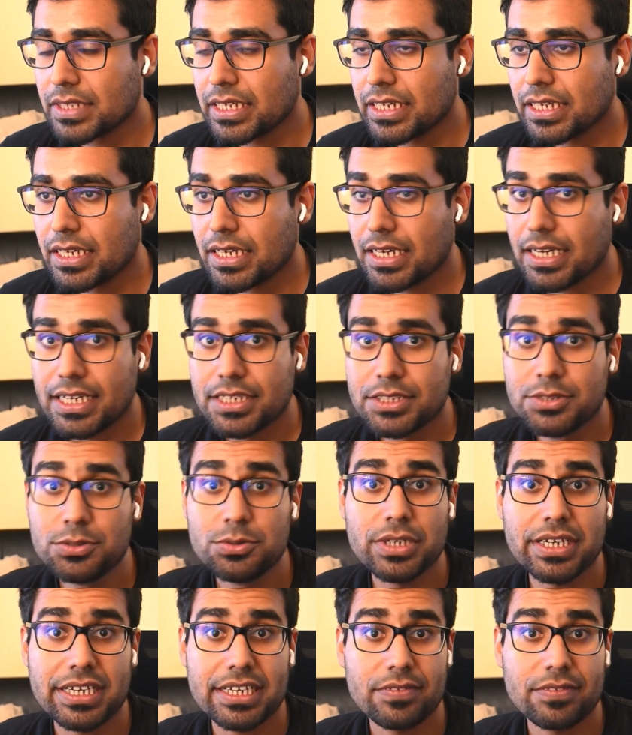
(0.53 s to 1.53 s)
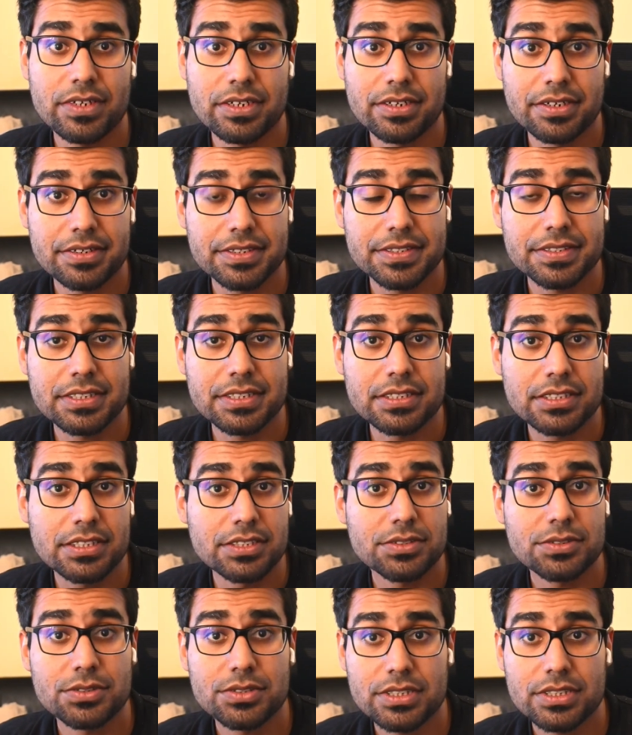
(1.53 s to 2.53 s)
I do have an interesting thing
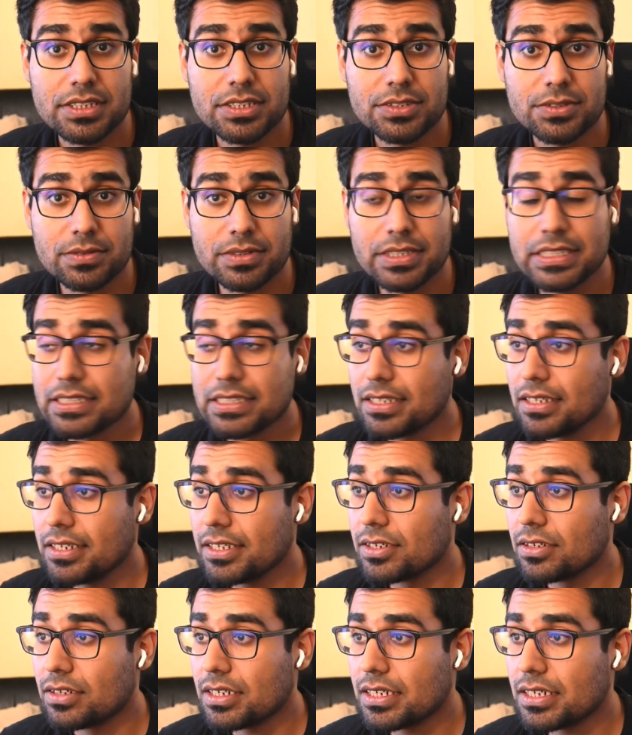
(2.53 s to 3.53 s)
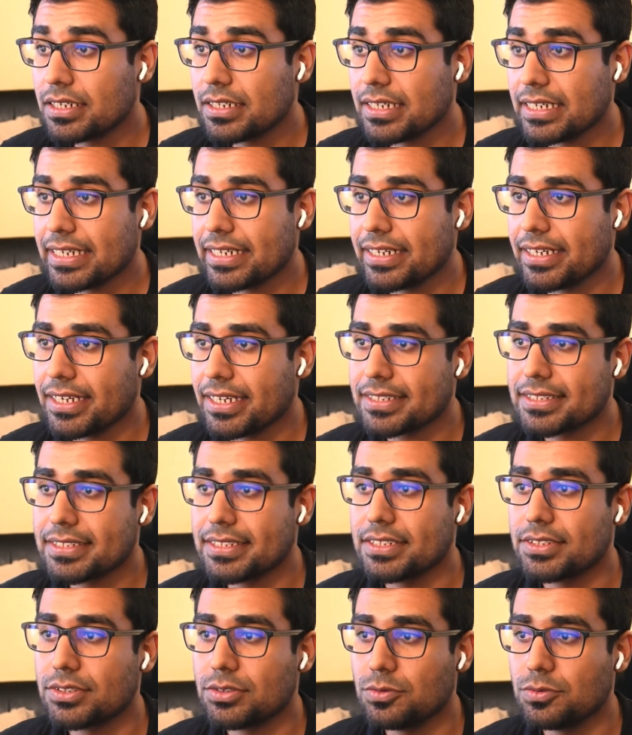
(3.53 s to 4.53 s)
to share. So recently got an
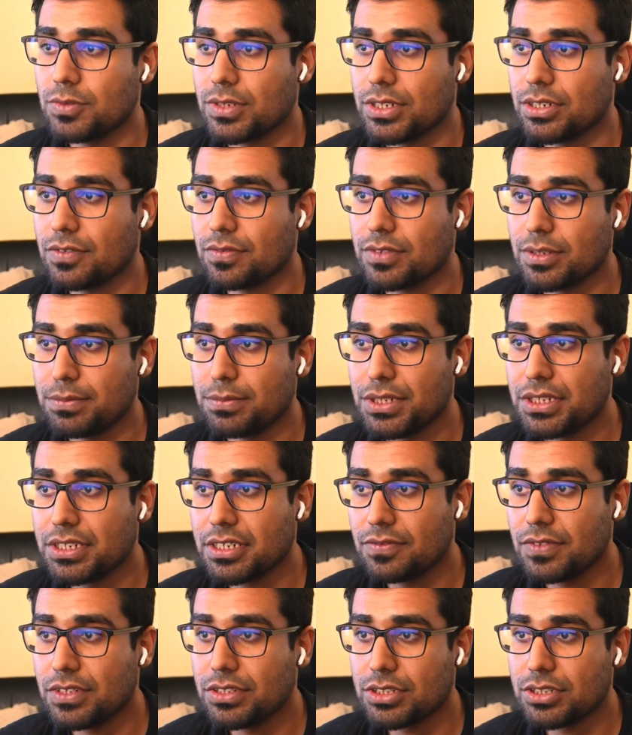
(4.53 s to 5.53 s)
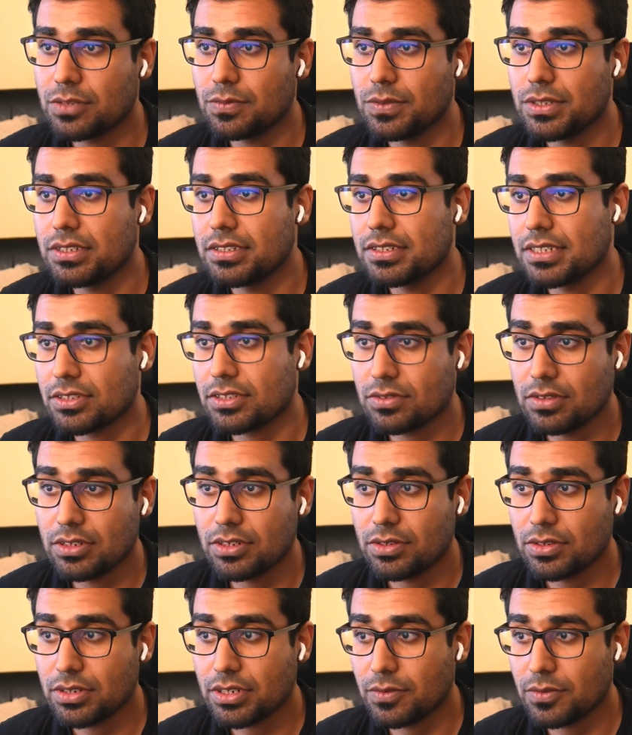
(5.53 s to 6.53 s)
access to one of the beta feature, which is actually
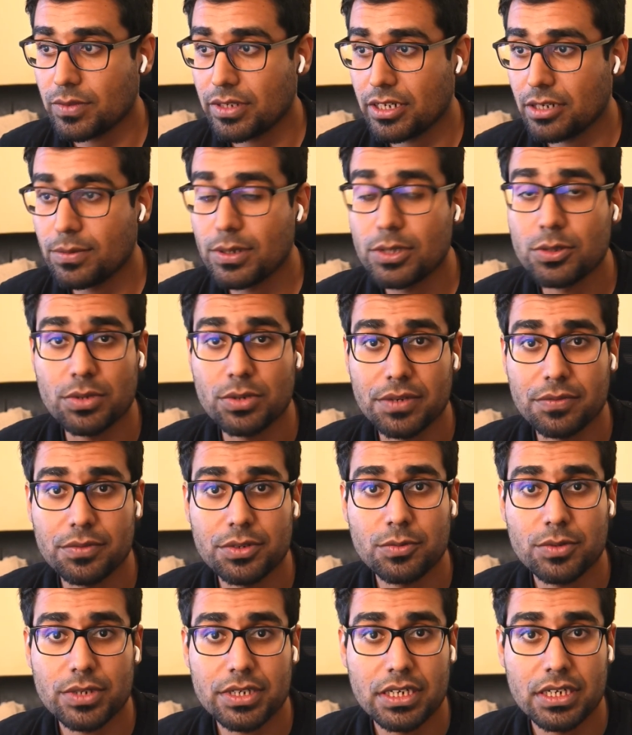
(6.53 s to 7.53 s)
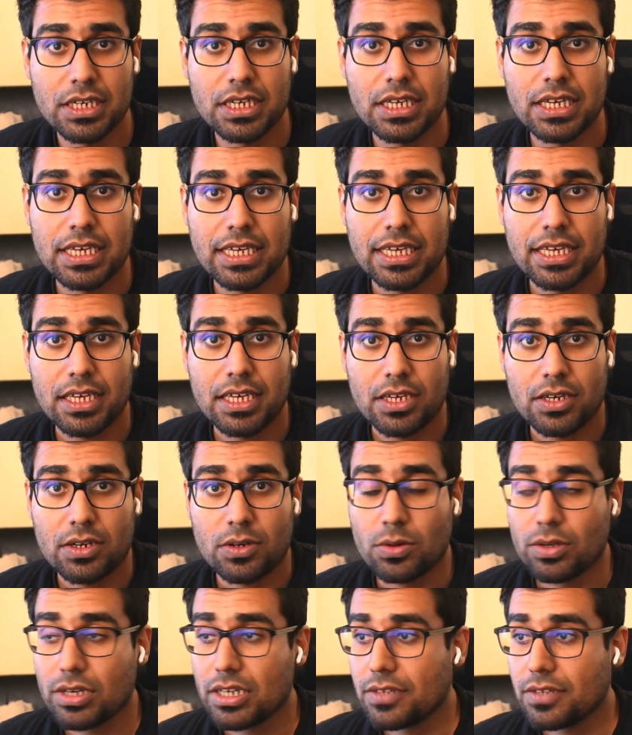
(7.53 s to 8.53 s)
not available to everyone.
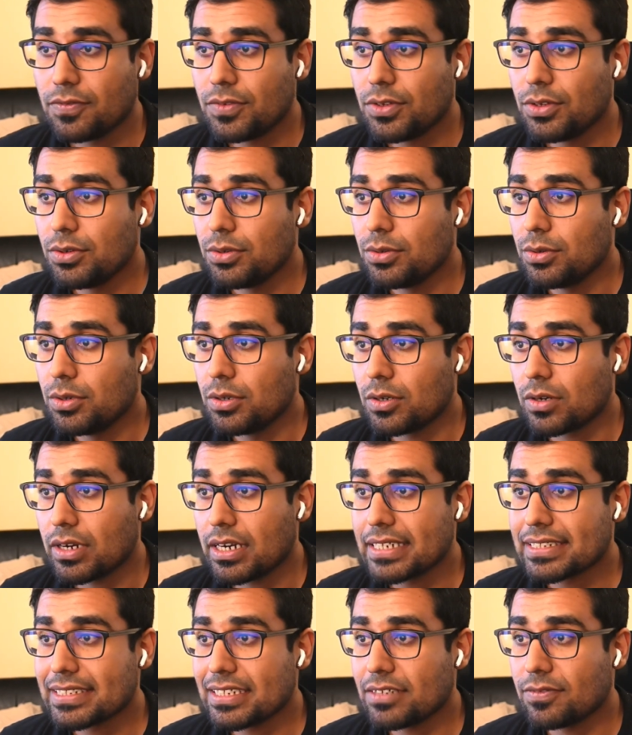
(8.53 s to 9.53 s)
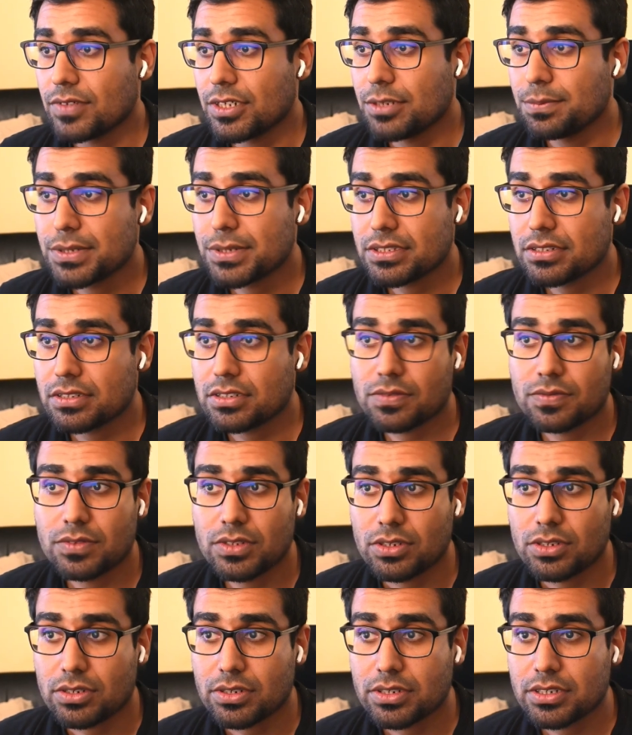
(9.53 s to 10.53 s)
Only few or less than 1% of the
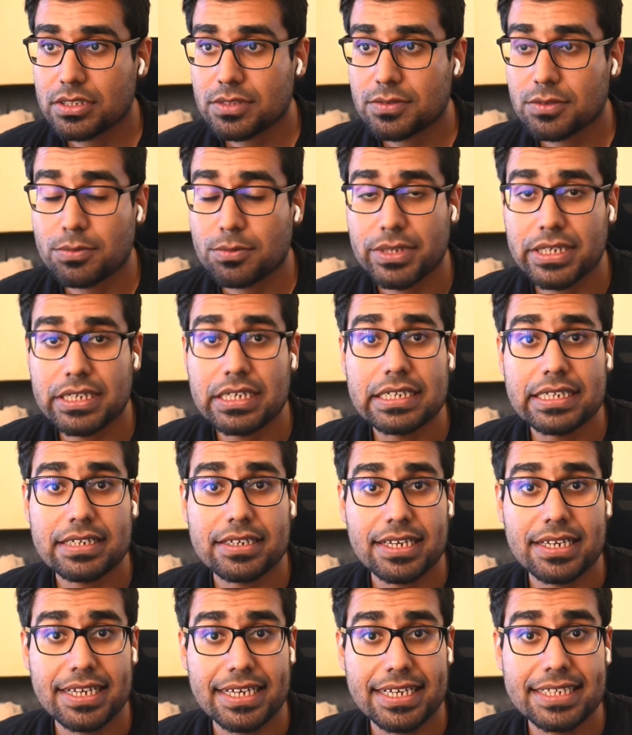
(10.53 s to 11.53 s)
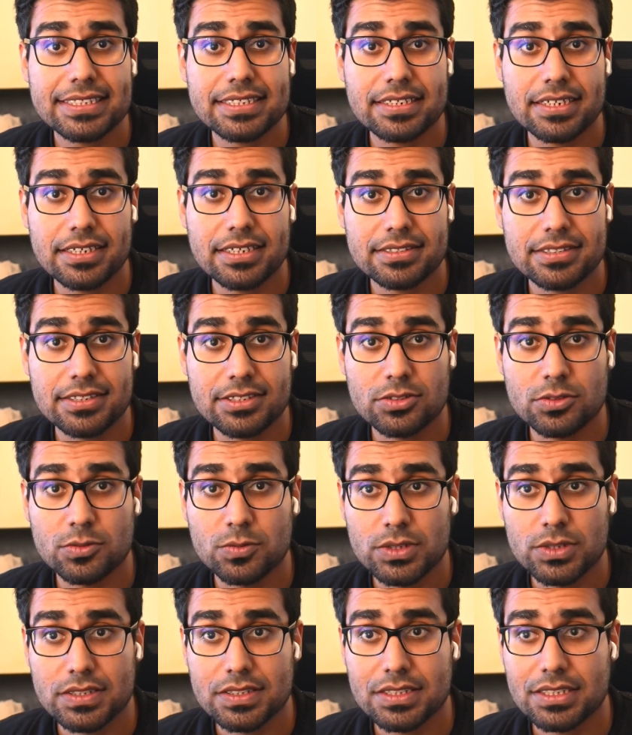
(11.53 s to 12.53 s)
audience from N10 has an access
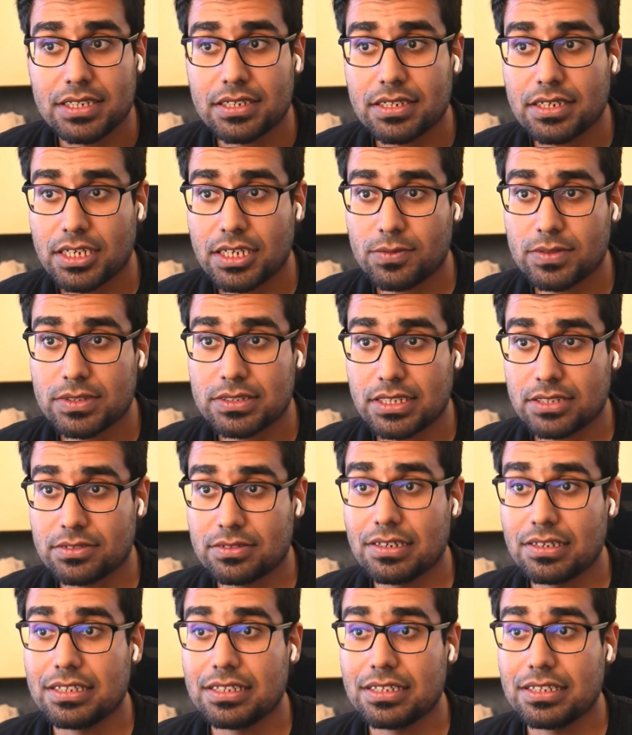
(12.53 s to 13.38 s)
towards that. And I was actually,